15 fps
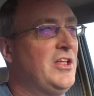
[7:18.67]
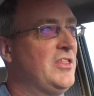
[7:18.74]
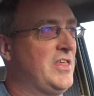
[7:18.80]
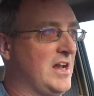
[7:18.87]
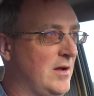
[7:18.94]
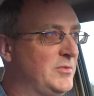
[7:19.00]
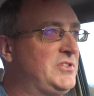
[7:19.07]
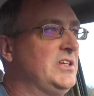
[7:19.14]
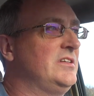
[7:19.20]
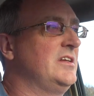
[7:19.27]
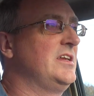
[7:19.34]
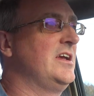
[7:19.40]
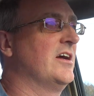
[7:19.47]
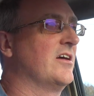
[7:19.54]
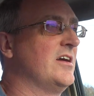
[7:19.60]
that I'm sitting
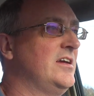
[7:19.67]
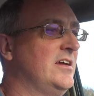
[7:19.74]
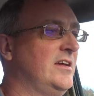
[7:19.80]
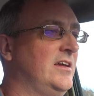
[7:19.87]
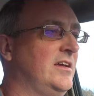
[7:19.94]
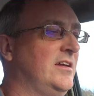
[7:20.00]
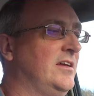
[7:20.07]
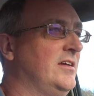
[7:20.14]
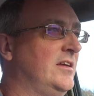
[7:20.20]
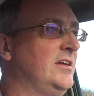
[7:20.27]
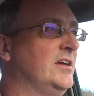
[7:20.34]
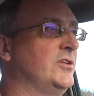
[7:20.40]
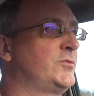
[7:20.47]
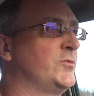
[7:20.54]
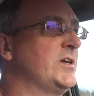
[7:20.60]
in here
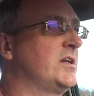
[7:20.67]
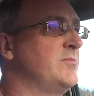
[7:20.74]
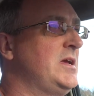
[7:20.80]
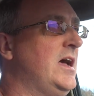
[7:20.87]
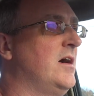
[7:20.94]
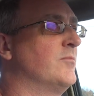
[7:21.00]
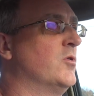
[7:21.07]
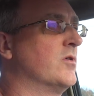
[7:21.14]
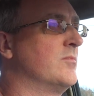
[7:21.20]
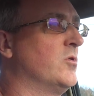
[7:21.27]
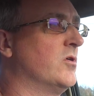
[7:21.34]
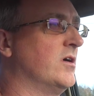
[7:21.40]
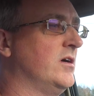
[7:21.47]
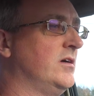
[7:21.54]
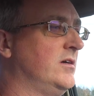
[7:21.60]
is freaking me out more and
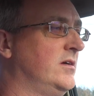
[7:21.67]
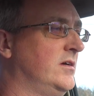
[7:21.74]
more.